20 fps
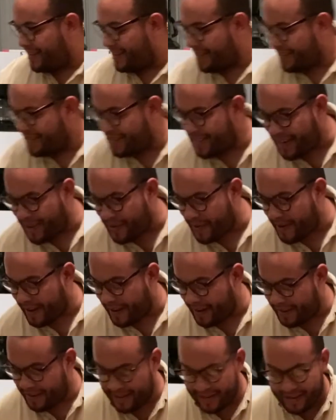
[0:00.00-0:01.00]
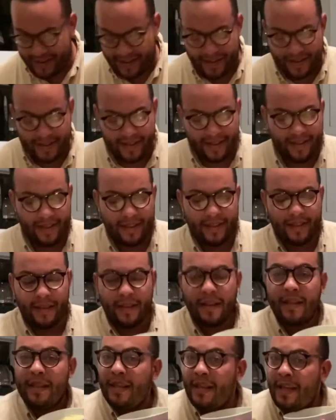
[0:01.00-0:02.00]
So anyway,
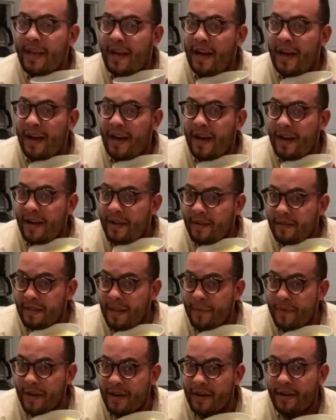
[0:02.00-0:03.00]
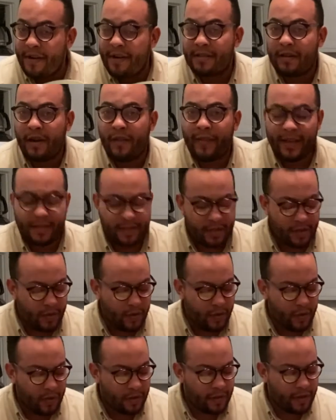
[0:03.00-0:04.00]
the lemon curd is all nice and
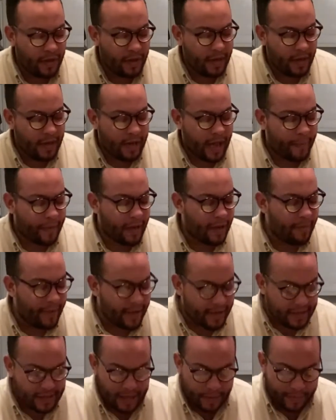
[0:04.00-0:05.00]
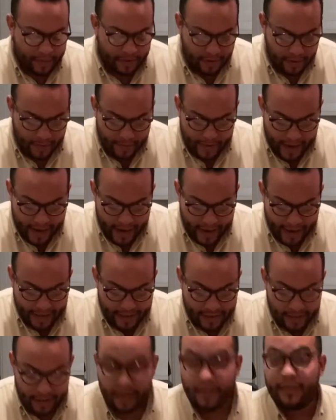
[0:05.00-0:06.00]
cool. I'm gonna mix it up a little bit and
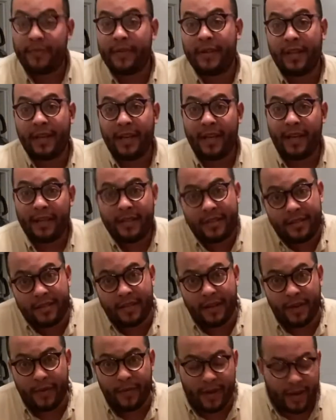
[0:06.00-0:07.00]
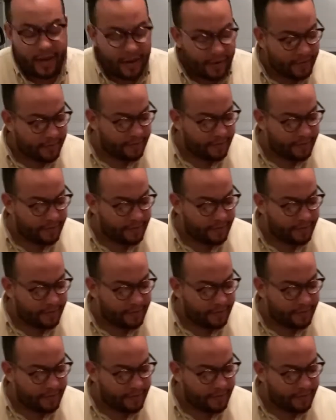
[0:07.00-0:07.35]
start to fill it in. So here we go.